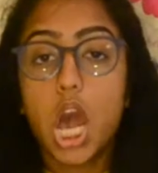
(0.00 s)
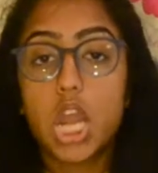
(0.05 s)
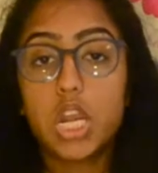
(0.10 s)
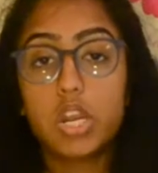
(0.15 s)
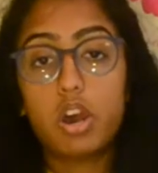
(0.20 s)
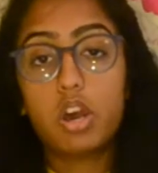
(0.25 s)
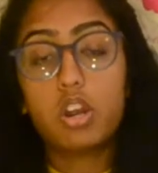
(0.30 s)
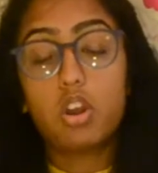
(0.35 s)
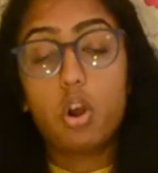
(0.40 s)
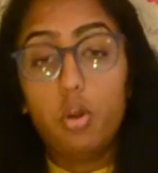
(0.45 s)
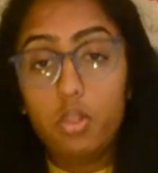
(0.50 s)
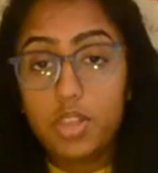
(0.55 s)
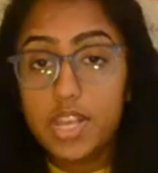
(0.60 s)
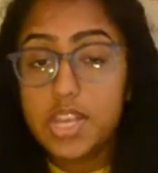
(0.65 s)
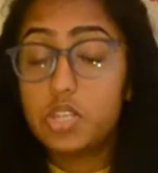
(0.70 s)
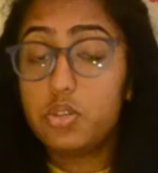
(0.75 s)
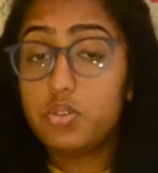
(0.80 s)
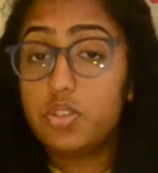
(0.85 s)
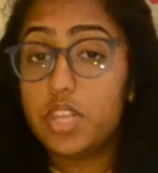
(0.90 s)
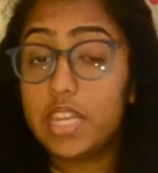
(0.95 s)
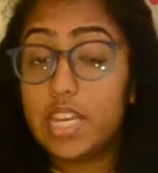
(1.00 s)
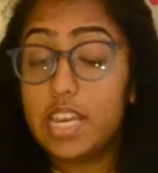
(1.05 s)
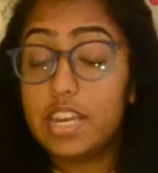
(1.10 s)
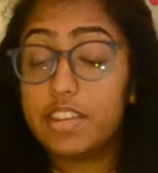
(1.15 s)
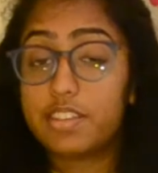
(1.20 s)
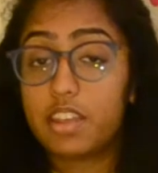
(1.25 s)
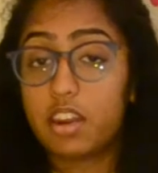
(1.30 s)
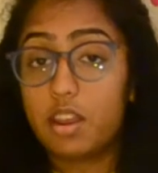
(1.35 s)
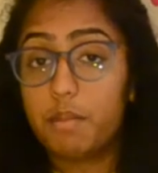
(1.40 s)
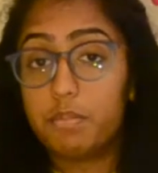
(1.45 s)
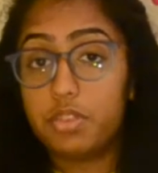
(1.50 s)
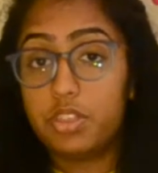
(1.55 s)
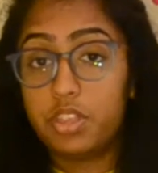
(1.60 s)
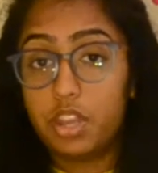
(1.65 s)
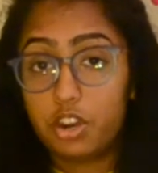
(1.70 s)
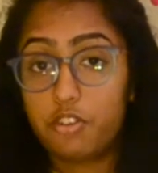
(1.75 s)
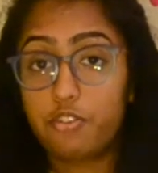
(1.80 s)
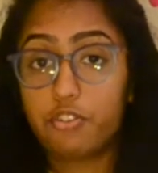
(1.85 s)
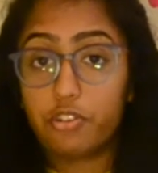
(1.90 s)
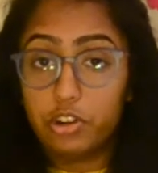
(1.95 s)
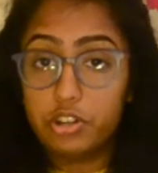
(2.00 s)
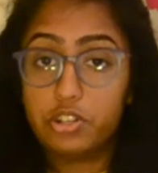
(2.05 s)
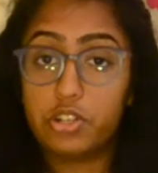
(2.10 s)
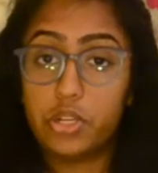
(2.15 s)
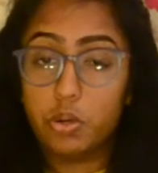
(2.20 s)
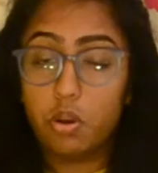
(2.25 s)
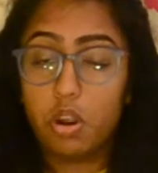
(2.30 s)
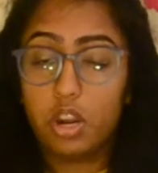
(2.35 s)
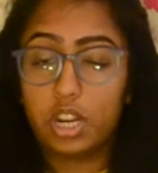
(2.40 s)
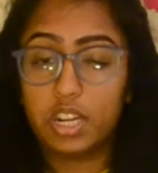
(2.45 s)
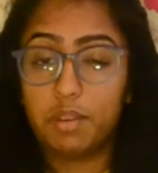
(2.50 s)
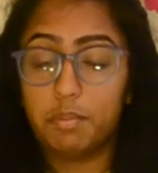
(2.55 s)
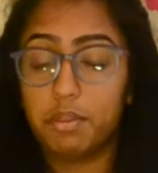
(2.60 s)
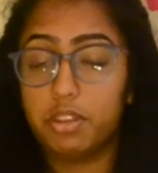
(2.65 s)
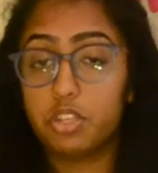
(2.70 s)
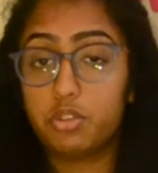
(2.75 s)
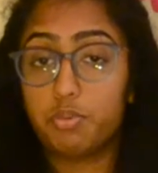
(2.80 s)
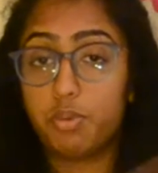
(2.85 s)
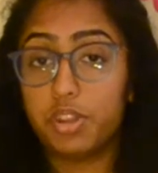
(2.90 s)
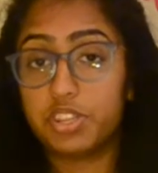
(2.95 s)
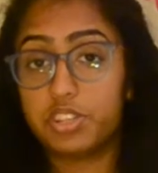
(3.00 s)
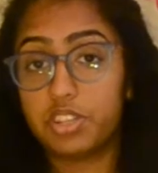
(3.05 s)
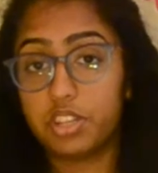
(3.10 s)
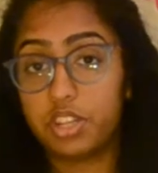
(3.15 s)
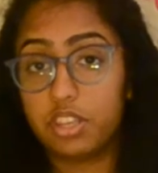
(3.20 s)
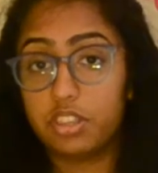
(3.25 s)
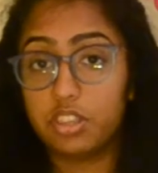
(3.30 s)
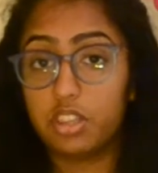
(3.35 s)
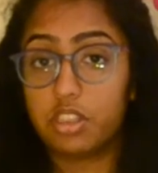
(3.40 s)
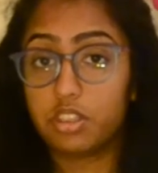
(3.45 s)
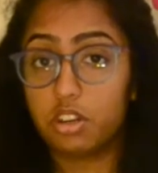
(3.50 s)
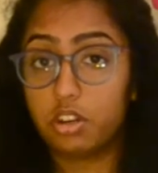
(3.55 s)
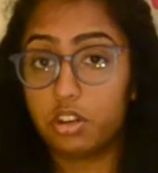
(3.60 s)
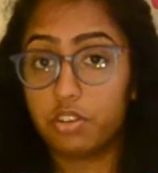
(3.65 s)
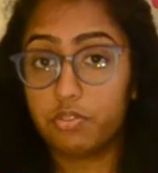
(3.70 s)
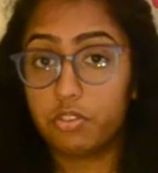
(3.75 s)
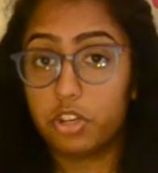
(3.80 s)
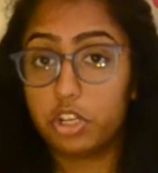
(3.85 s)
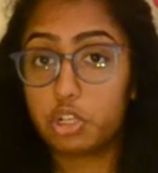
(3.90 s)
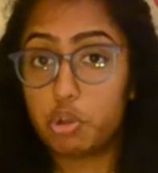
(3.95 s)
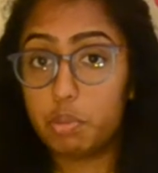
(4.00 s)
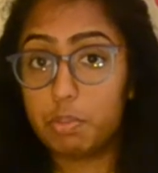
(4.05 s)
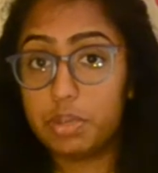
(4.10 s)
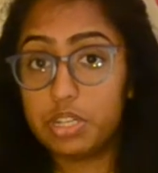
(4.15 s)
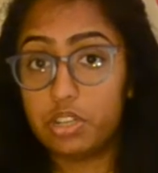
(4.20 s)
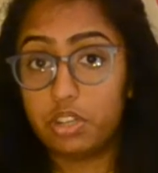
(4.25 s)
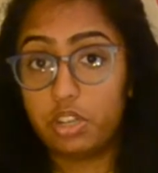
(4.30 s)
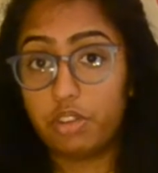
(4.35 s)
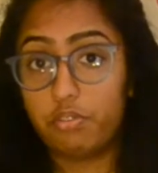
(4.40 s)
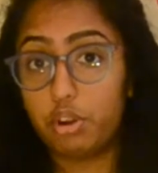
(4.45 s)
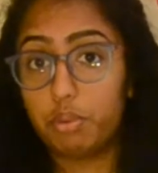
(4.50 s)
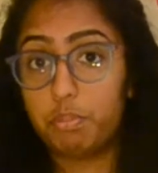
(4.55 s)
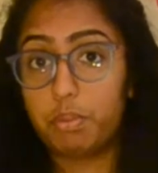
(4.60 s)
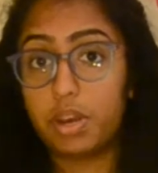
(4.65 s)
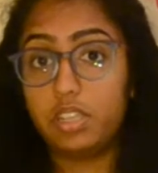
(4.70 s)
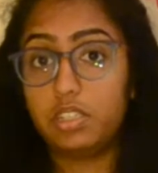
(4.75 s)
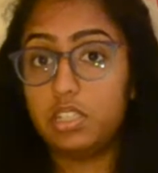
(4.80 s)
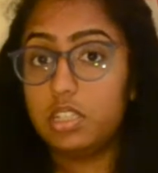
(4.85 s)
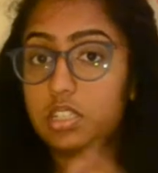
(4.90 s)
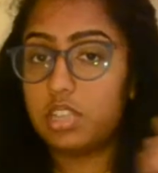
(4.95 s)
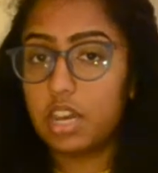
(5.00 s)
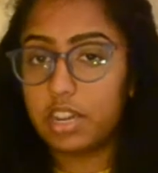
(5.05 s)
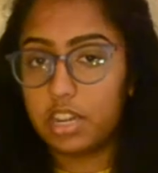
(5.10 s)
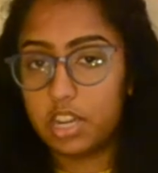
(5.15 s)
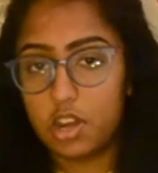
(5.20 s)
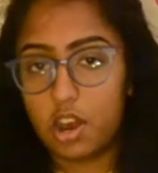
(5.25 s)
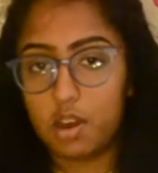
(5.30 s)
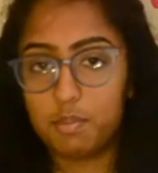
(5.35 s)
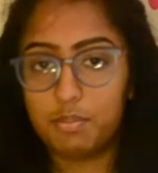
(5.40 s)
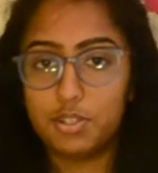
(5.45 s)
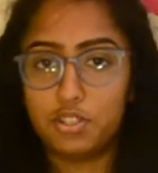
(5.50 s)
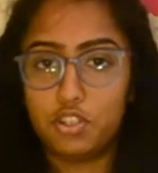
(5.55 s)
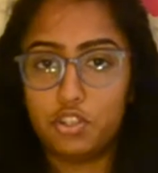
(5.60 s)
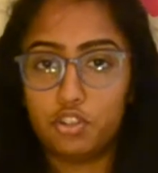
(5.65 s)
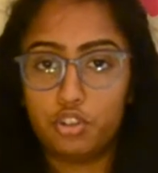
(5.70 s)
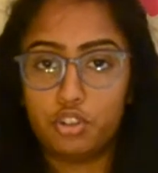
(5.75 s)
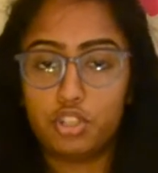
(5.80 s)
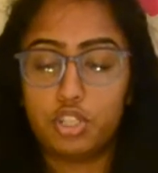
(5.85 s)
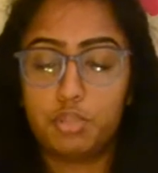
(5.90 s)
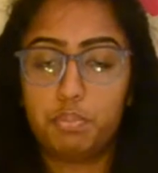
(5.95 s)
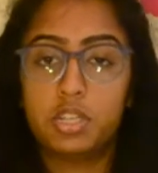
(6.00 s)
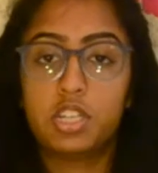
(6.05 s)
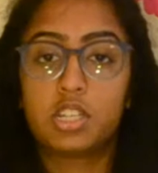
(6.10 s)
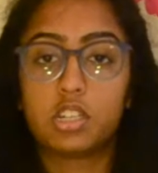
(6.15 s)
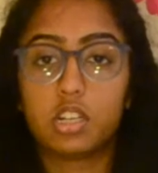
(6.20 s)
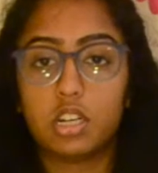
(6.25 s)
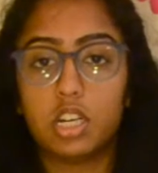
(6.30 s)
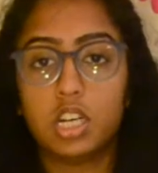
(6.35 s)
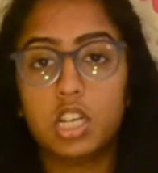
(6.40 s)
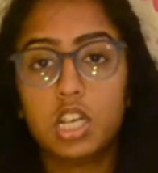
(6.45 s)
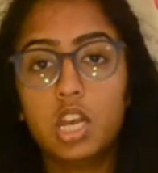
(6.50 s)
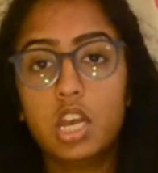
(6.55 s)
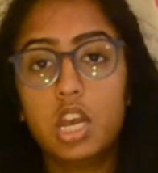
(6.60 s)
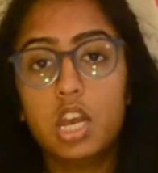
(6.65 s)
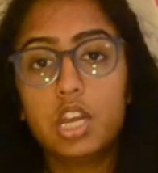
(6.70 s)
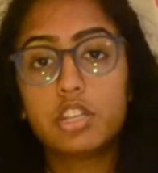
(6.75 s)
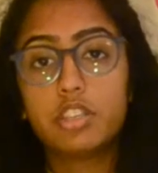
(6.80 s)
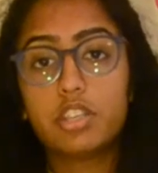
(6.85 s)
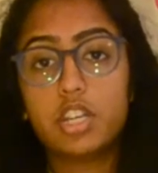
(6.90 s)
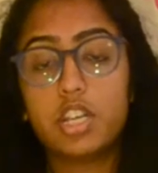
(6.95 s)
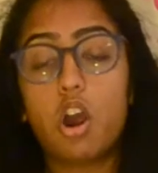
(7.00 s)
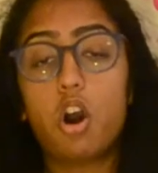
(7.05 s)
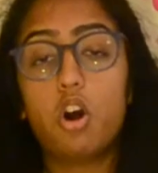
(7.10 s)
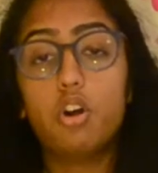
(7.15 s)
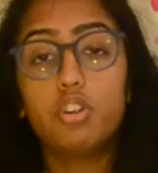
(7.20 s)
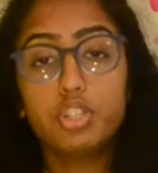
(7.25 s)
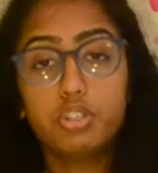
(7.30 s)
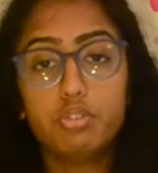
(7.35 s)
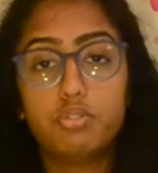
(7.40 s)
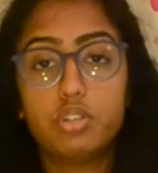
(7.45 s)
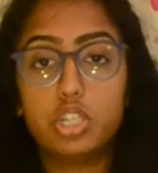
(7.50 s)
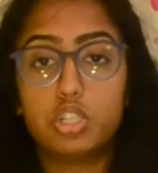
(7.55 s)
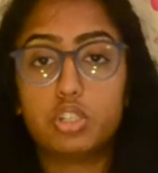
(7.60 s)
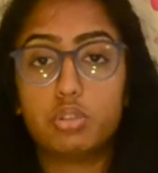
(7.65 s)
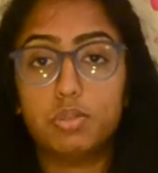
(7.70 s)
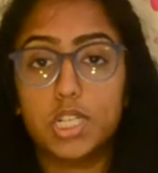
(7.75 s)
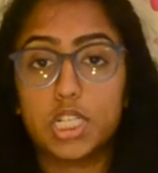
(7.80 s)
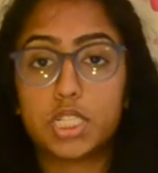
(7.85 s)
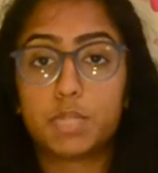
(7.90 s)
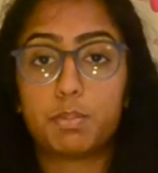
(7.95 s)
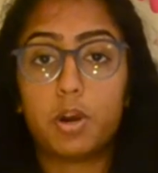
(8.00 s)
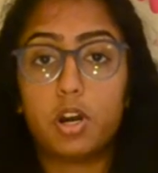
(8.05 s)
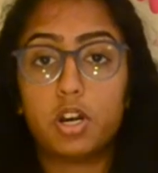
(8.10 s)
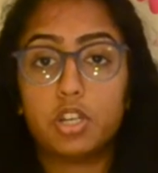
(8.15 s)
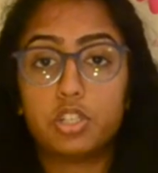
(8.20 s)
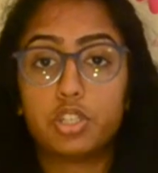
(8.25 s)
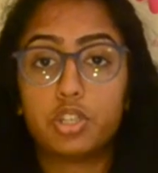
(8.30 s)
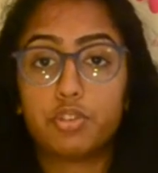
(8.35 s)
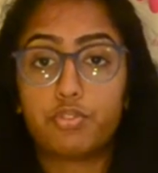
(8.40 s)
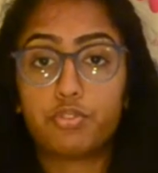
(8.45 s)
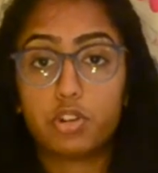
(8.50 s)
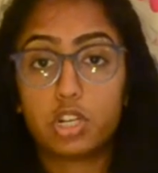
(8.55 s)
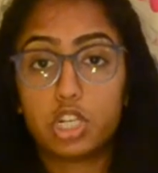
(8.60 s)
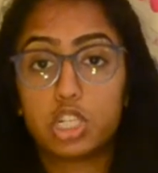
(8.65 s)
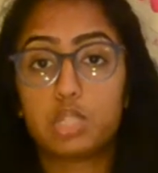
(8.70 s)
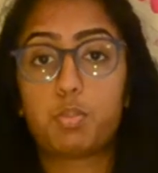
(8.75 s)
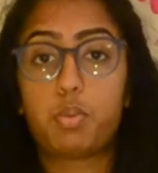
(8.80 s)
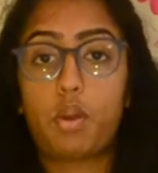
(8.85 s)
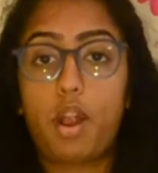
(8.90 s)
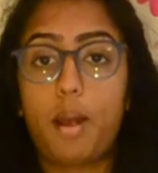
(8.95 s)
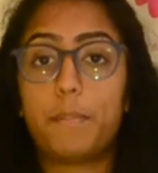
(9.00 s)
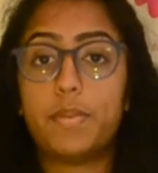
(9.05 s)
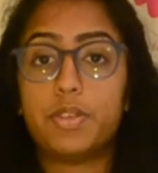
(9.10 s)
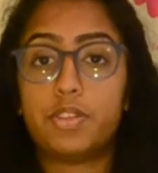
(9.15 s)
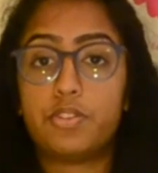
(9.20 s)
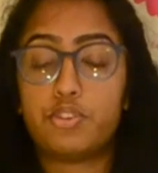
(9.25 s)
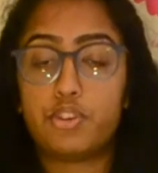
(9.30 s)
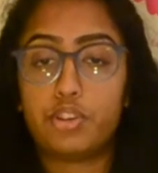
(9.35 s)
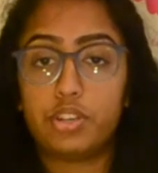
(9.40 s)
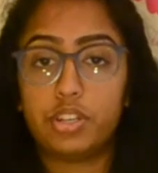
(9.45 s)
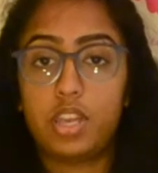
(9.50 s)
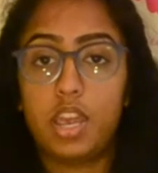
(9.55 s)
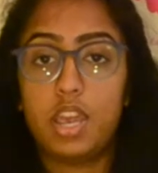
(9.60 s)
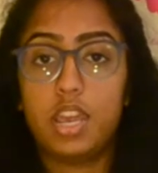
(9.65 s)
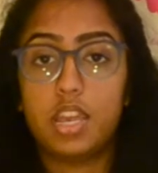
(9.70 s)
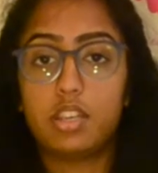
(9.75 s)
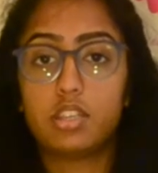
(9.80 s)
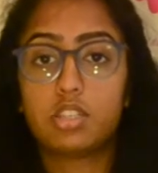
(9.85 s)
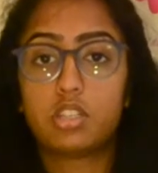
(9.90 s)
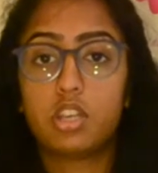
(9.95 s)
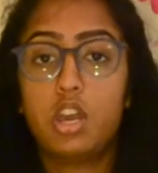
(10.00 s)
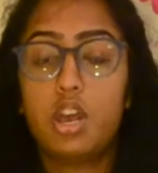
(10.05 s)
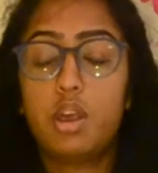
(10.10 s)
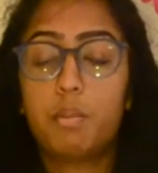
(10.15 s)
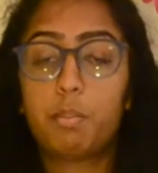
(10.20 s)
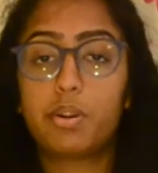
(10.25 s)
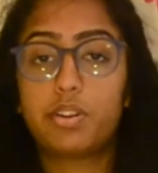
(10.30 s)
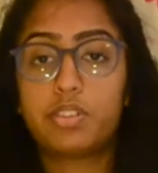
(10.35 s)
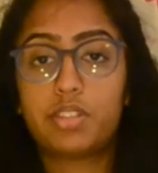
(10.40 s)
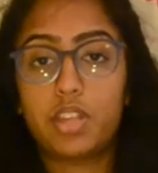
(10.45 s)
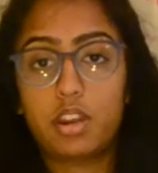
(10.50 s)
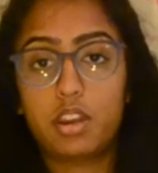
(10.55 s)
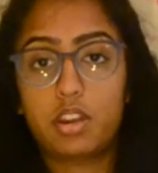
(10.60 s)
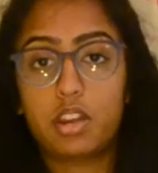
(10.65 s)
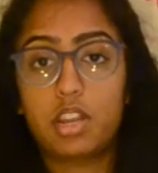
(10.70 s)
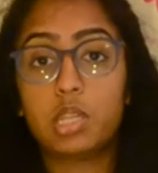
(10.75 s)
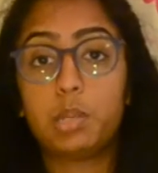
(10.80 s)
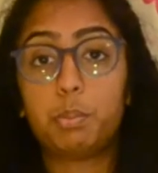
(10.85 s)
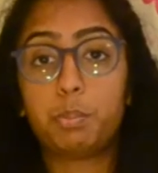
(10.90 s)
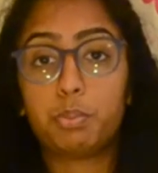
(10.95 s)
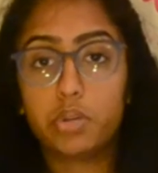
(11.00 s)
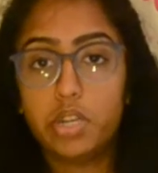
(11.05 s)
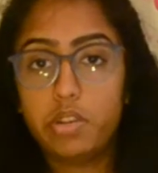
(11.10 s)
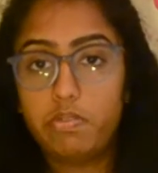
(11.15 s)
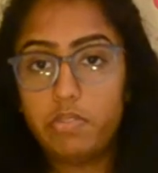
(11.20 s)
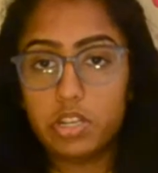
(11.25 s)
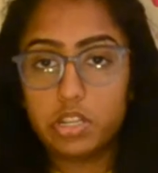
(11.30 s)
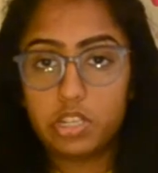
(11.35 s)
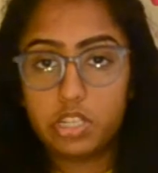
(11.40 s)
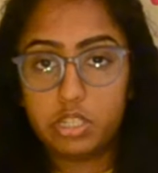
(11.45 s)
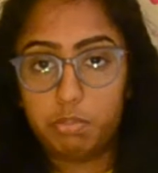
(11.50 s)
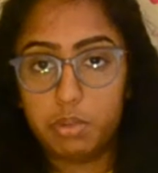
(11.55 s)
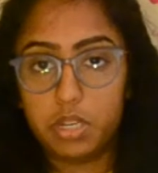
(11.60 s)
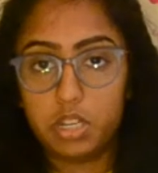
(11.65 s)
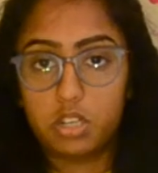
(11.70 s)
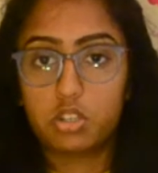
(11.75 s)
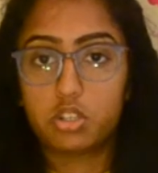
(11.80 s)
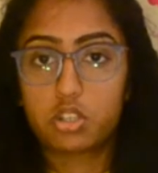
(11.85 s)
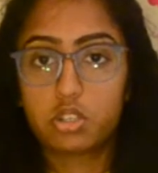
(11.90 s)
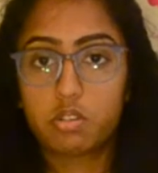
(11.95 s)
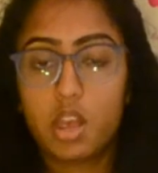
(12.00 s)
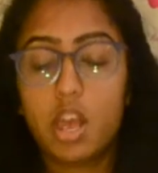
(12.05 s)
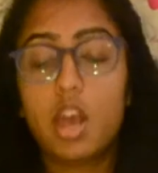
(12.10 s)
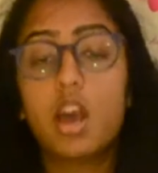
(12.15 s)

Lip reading: Not only do they need to set up their first 2 arguments, once again the third of which will be delivered by the second opposition speaker, they also need to respond to the first proposition case presented in the previous speech.